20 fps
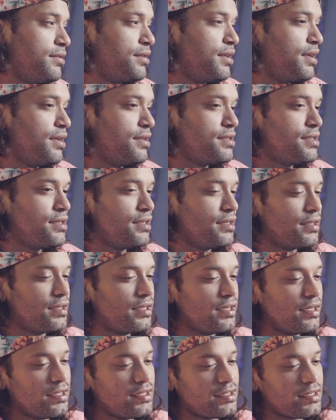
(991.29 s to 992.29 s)
And see, the
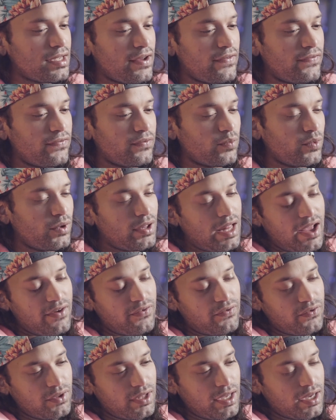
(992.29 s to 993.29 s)
thing is, I
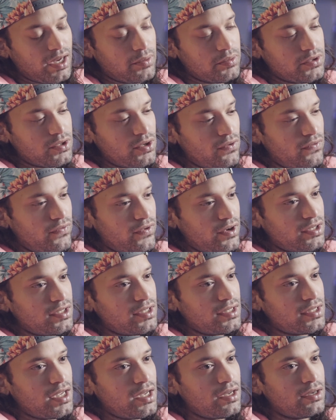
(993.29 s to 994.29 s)
feel like I'm so
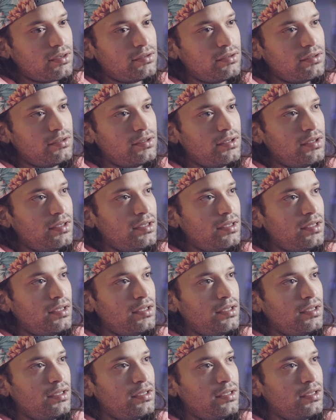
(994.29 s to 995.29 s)
versatile
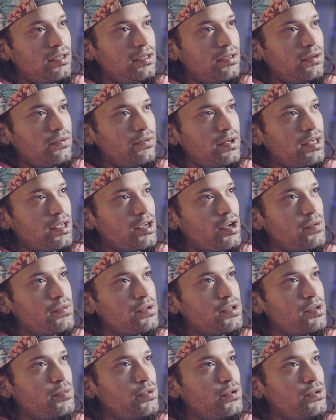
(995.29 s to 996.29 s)
when it
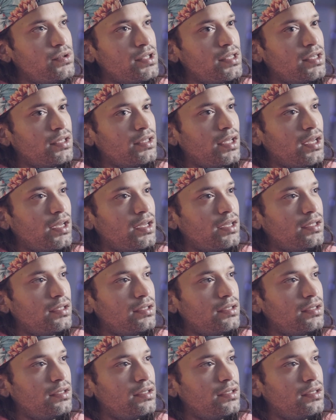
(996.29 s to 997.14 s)
comes to music that